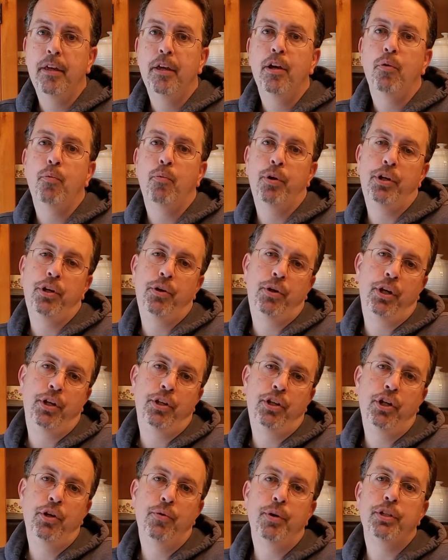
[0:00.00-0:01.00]
What you can
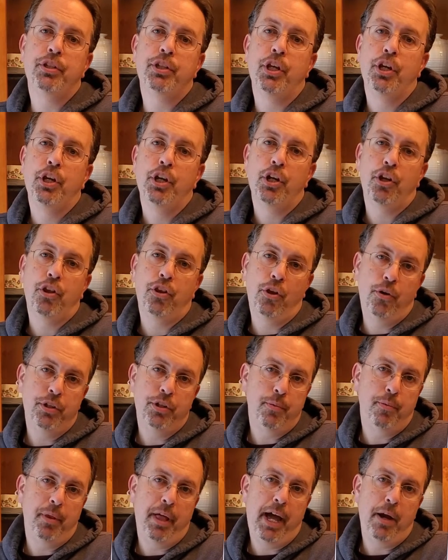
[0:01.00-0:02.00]
do is close
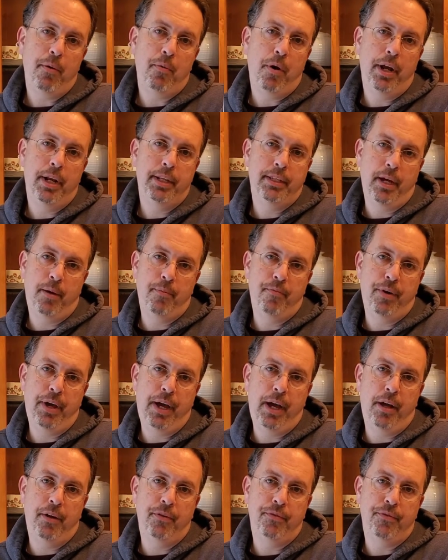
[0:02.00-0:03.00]
the black water dump
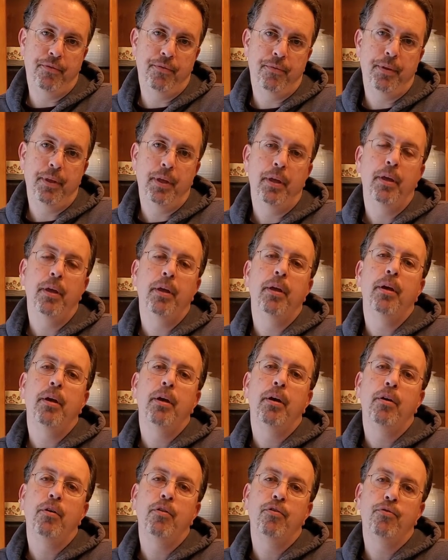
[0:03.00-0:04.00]
valve,
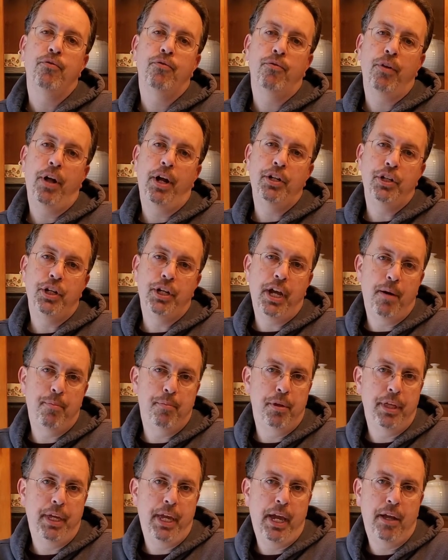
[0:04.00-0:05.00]
flush a
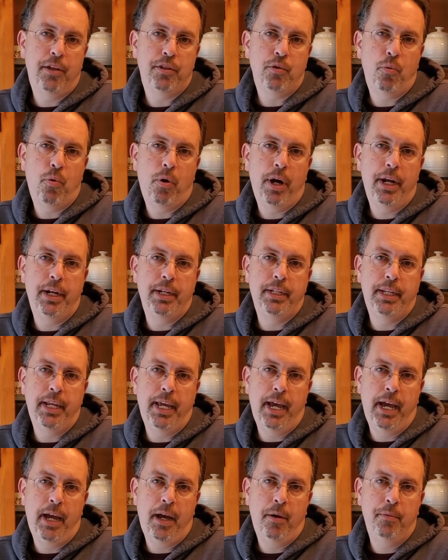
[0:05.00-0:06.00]
couple of gallons of water
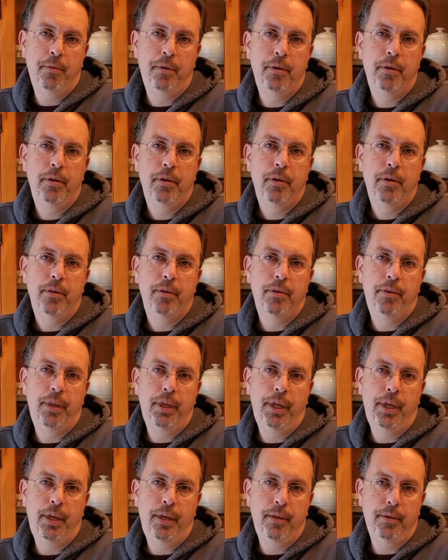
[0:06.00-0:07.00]
down
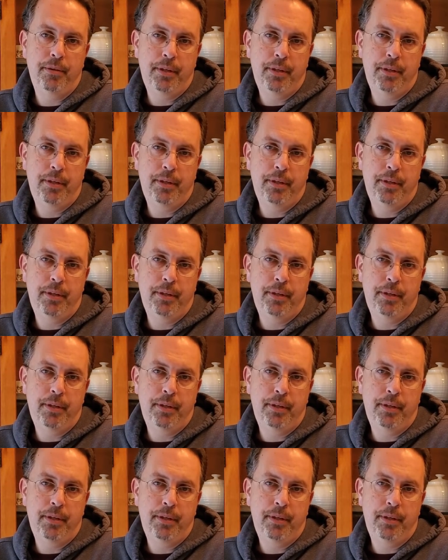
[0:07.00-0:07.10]
the